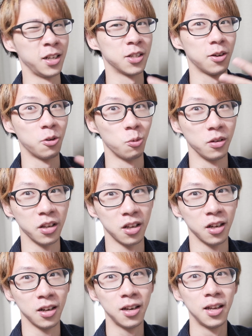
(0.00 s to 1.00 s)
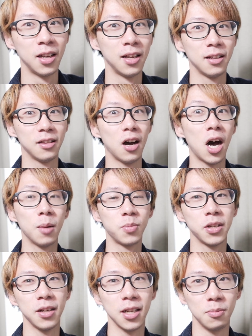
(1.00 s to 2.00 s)
is like really good. The
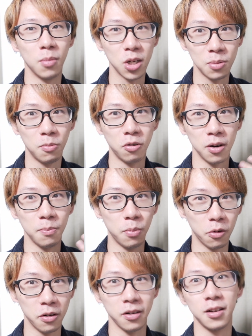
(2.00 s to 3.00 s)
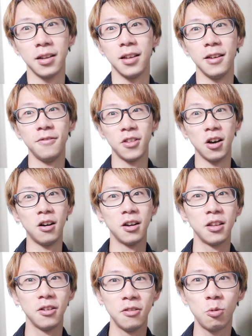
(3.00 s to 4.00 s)
opposite is much more important. If the
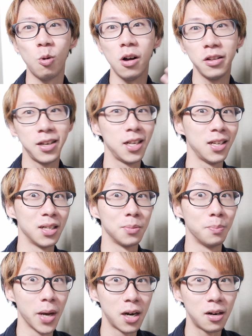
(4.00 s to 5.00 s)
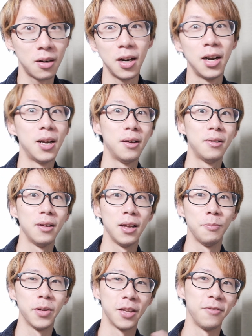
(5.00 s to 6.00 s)
audio quality is better,
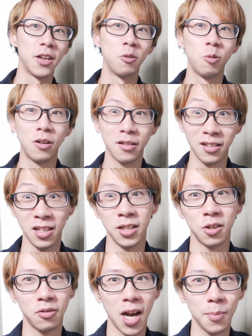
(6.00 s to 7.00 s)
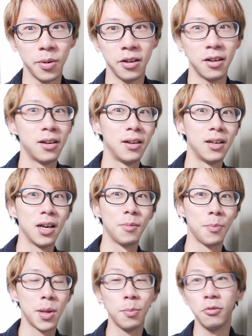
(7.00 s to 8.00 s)
but the video quality is crappier, I
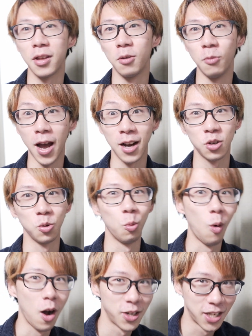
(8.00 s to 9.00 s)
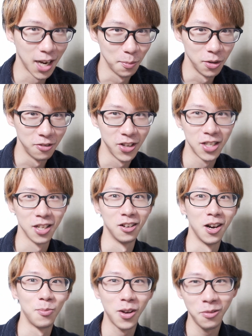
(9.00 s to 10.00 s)
mean, people can actually watch that movie.
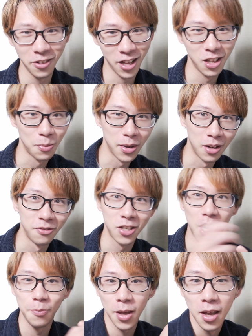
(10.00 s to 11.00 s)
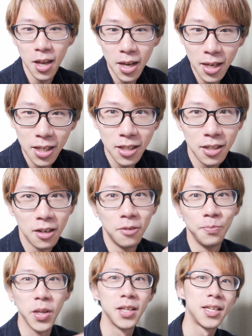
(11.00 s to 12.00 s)
So I'm going a little bit off topic. So
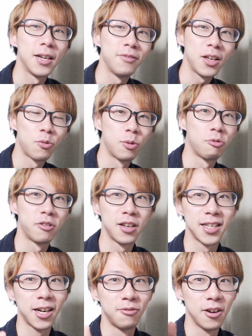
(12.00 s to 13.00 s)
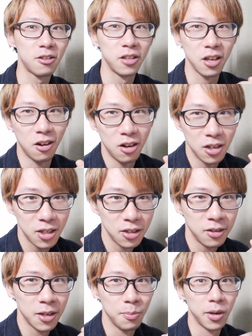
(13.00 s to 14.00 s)
instead of like recording directly
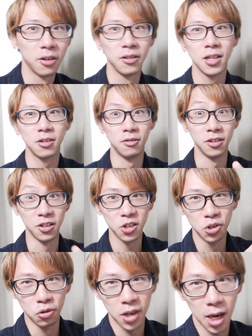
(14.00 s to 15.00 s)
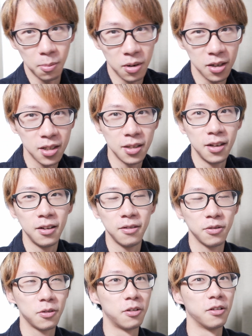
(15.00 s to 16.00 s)
onto the mirrorless or digital cameras,
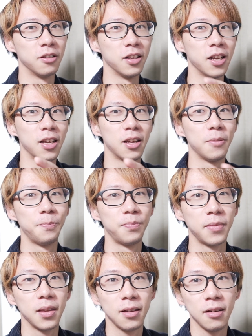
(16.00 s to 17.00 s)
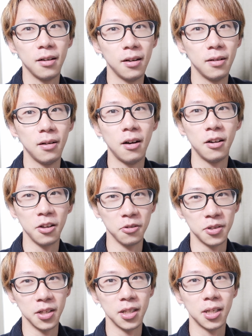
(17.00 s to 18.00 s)
sort of like audio
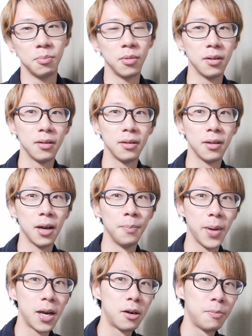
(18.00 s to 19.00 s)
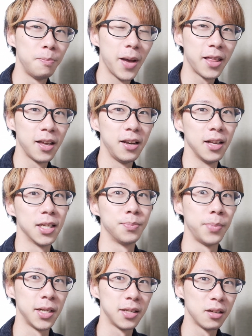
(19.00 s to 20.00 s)
system, a better method is
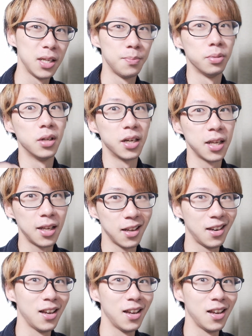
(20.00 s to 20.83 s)
basically plugging in